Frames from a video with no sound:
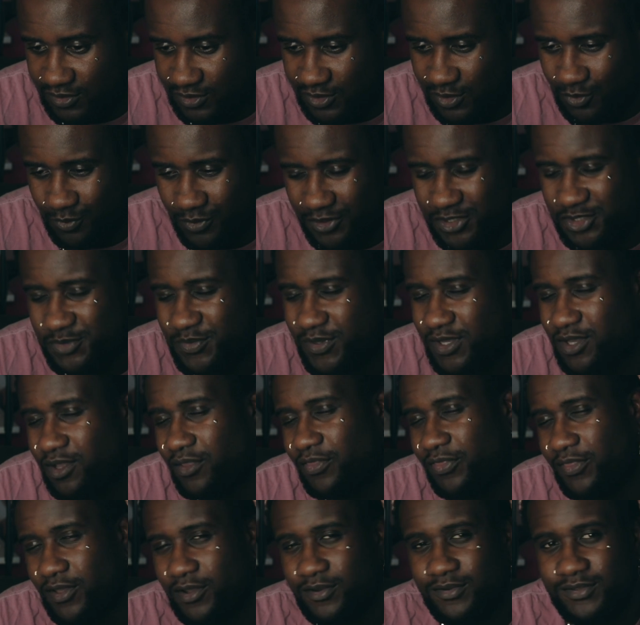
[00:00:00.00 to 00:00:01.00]
So once we
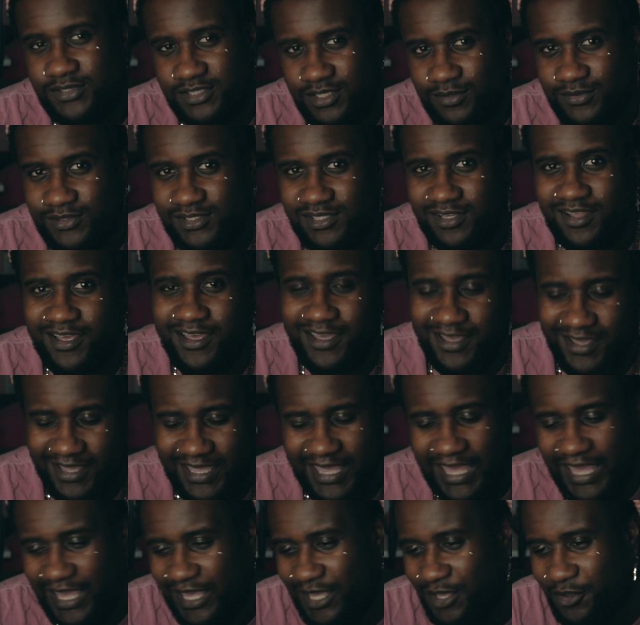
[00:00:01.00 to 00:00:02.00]
got those, I was like,
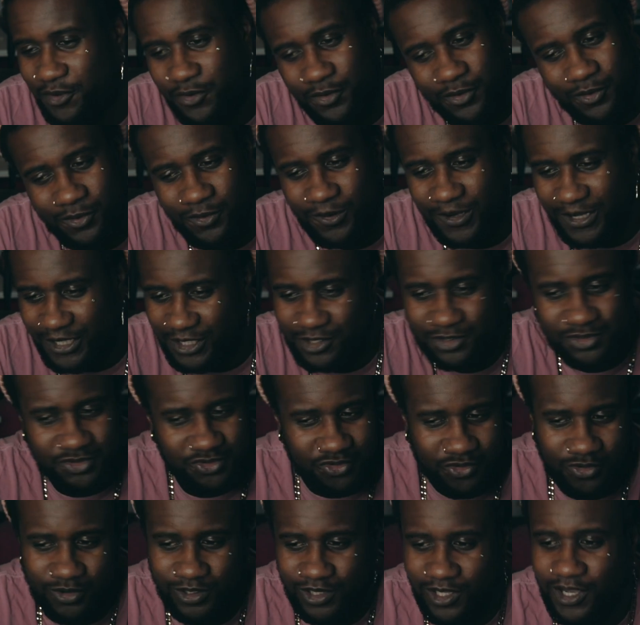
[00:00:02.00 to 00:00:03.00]
okay, cool, I can
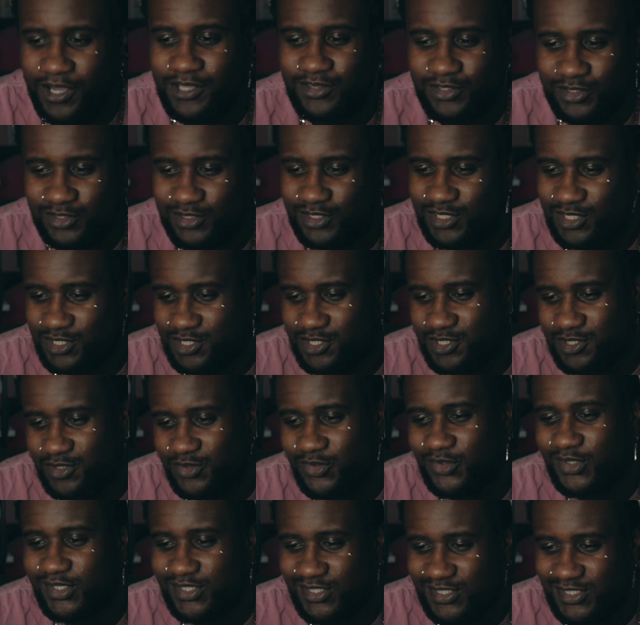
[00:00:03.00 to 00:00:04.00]
draw a line under this
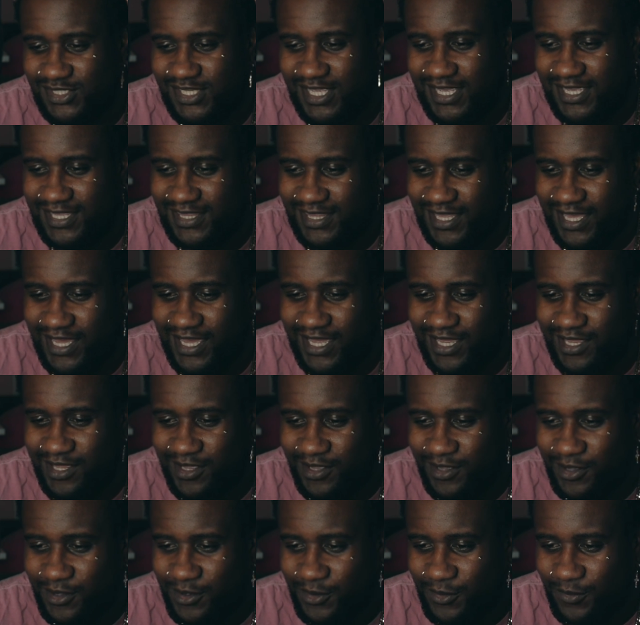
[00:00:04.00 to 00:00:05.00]
shoot and say that
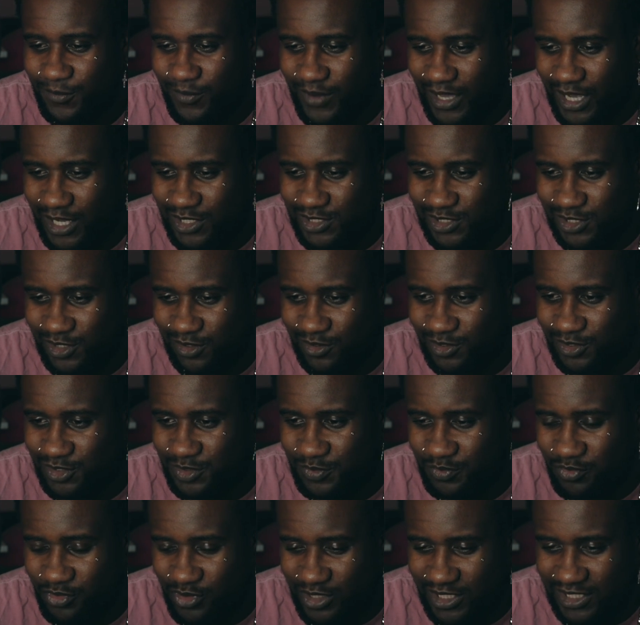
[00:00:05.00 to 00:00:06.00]
we actually got
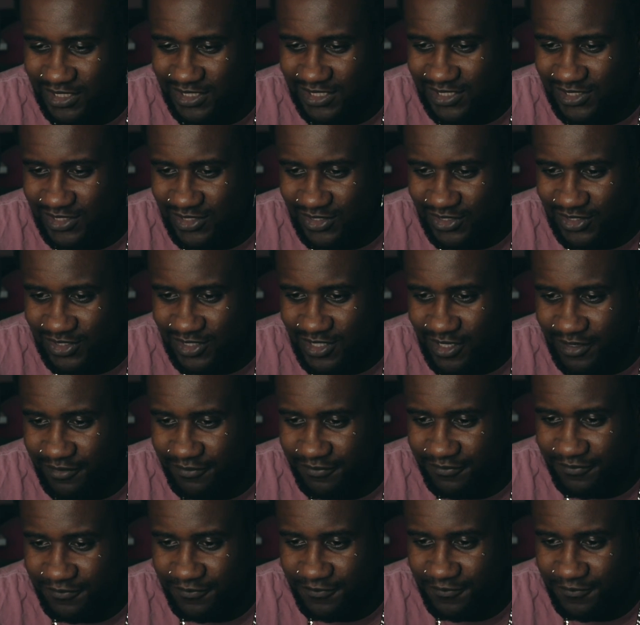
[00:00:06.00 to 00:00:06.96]
some pretty decent stuff.